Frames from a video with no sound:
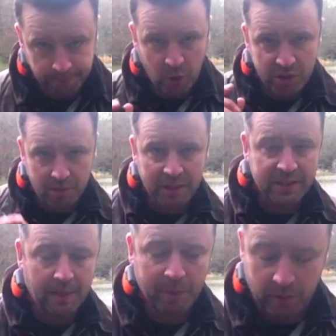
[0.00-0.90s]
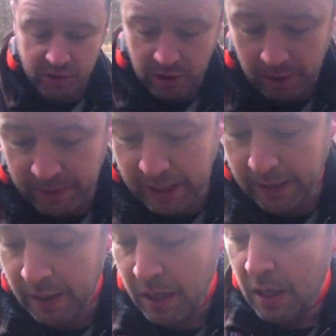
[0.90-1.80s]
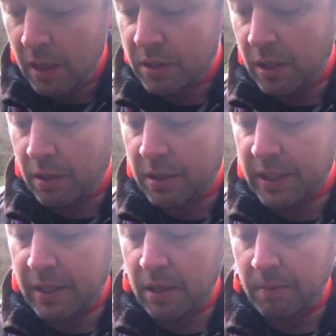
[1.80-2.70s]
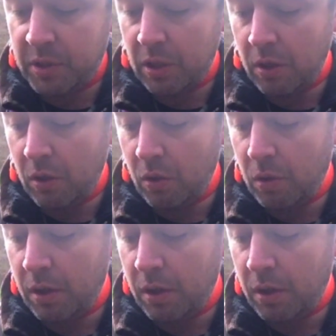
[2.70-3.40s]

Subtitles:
alright, somebody tapping on the side of my neck. So I'm going to take it up to